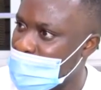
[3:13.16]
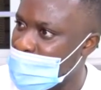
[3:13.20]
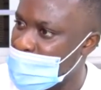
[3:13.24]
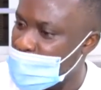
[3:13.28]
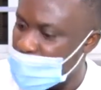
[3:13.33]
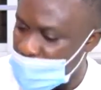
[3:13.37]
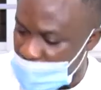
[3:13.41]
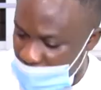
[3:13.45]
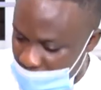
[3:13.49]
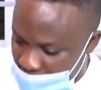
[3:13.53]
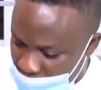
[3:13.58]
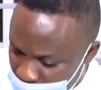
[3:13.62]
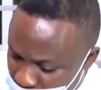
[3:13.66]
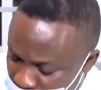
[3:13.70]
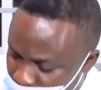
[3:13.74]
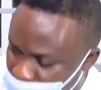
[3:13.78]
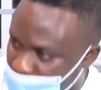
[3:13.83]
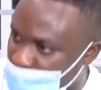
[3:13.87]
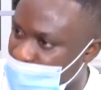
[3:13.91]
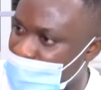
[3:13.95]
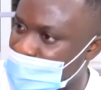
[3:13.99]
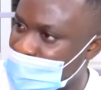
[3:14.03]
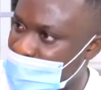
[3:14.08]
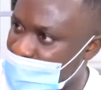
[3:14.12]
We
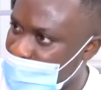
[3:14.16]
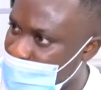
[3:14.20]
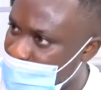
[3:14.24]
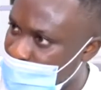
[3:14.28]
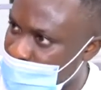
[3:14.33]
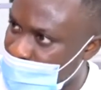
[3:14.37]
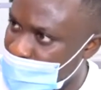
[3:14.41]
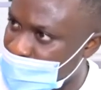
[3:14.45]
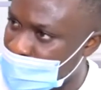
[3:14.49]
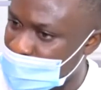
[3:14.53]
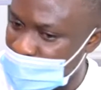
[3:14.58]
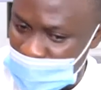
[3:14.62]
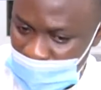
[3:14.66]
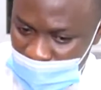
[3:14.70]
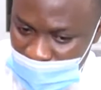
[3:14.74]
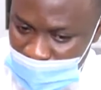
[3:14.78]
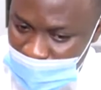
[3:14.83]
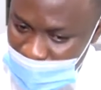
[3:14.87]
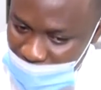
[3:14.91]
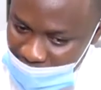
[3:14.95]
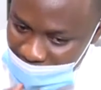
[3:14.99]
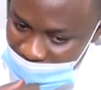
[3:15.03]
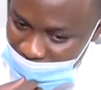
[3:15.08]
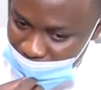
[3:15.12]
cannot continue
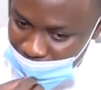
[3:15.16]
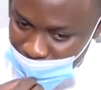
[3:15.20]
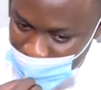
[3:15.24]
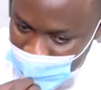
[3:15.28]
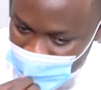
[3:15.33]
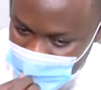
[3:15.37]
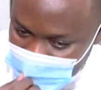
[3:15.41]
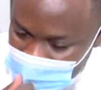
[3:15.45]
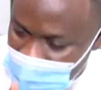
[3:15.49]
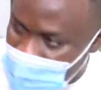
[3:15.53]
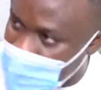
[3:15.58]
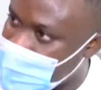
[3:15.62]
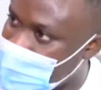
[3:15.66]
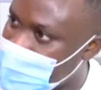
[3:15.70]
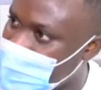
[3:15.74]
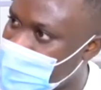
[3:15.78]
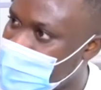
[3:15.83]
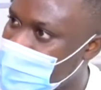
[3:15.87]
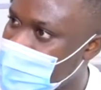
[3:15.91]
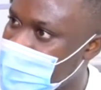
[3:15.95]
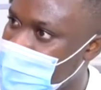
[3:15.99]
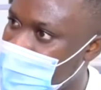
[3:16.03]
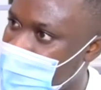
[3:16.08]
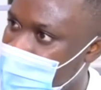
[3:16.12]
to malign
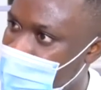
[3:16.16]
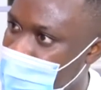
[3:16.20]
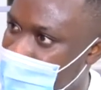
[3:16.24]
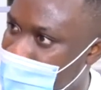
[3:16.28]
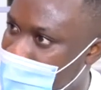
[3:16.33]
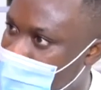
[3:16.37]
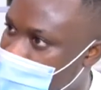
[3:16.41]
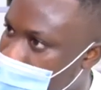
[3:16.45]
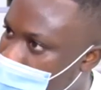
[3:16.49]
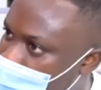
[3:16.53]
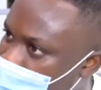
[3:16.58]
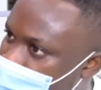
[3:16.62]
our own